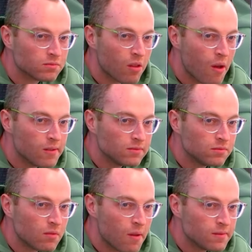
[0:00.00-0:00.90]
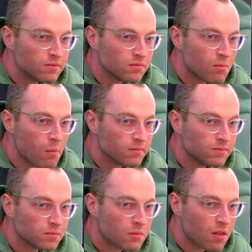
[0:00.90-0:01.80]
Even though Helena and I
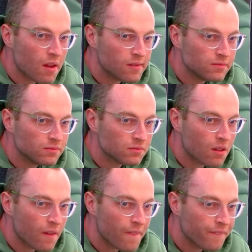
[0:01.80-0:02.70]
are in an alliance with